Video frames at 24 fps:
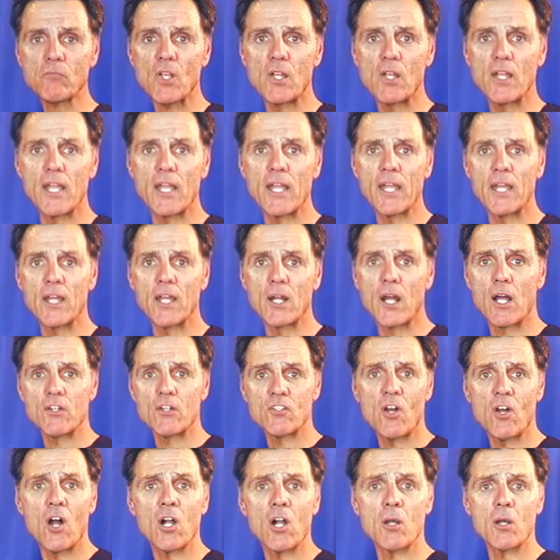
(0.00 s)
and I
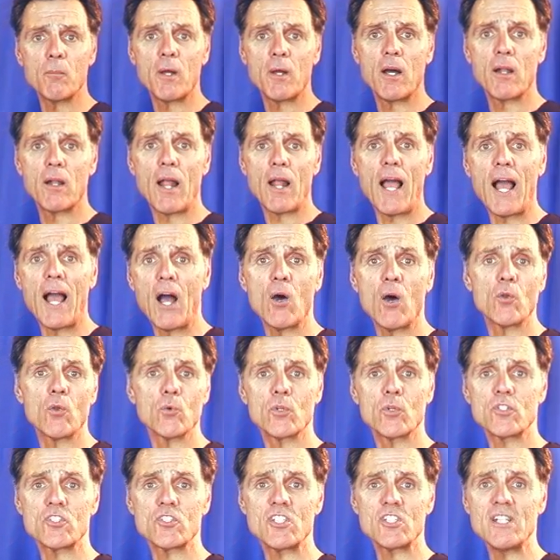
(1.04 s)
talk about how
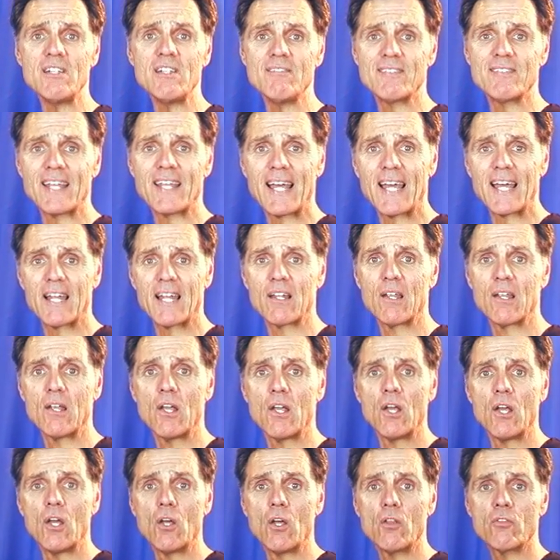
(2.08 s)
to achieve that
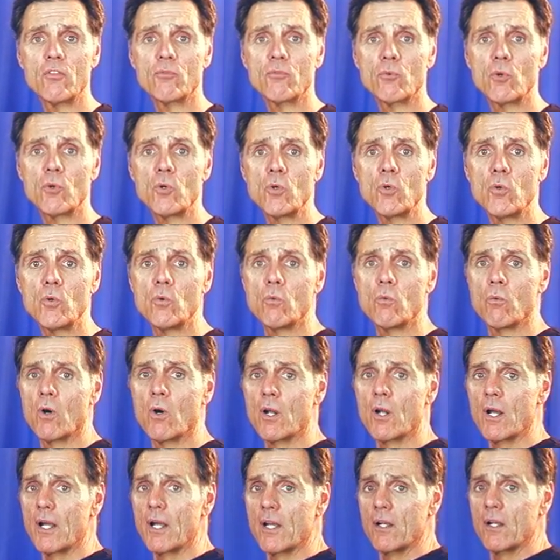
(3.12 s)
through
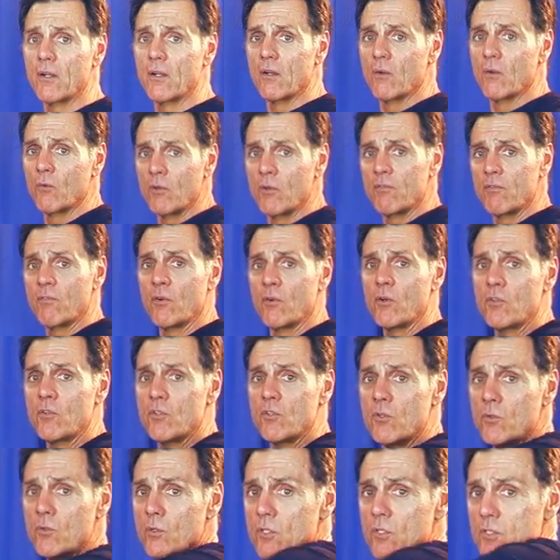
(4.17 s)
what I refer
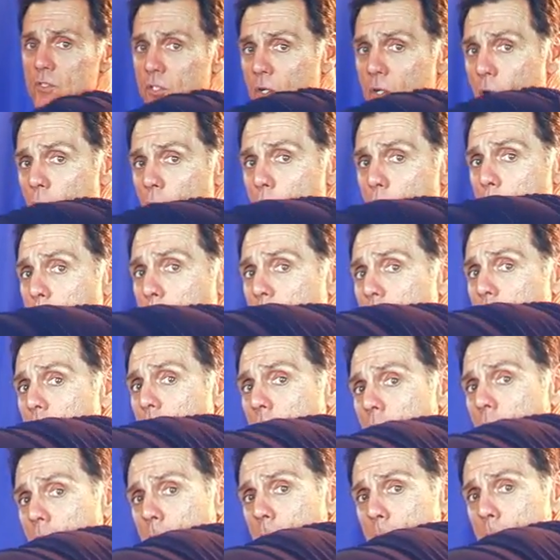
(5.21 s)
to as an open
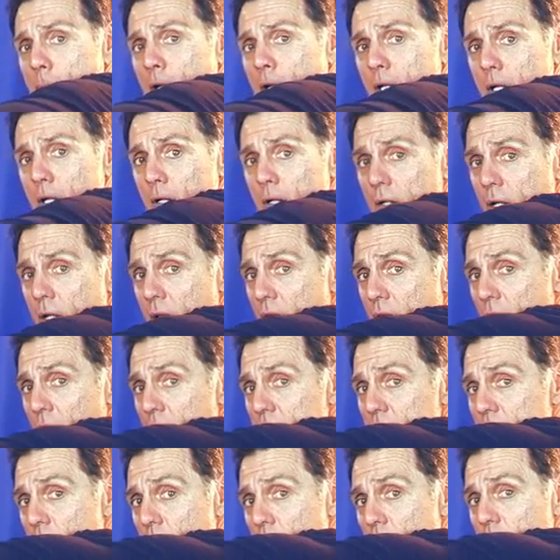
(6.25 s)
armpit.
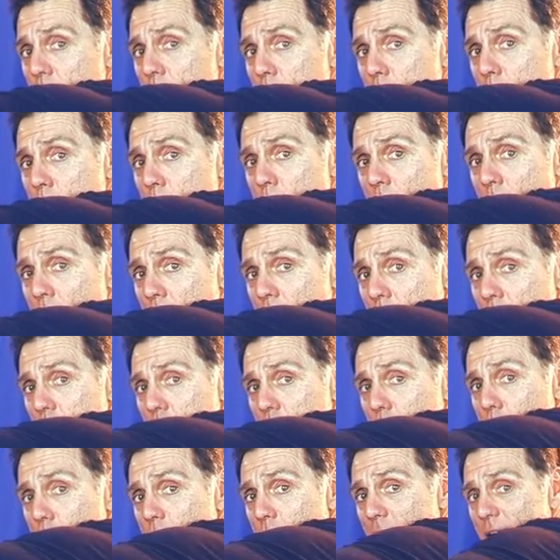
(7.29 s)
So if you
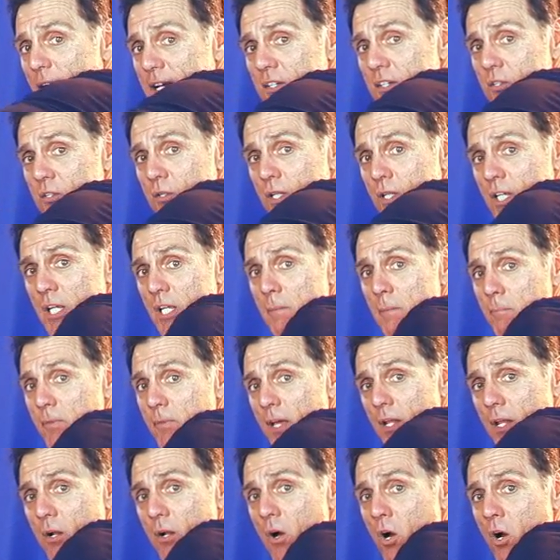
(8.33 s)
try to keep
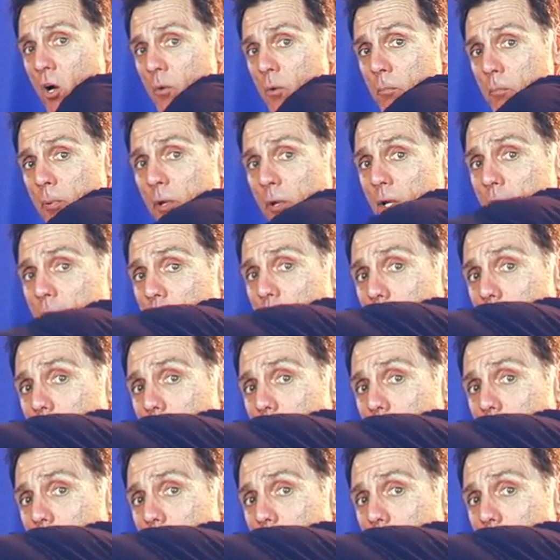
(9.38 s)
that armpit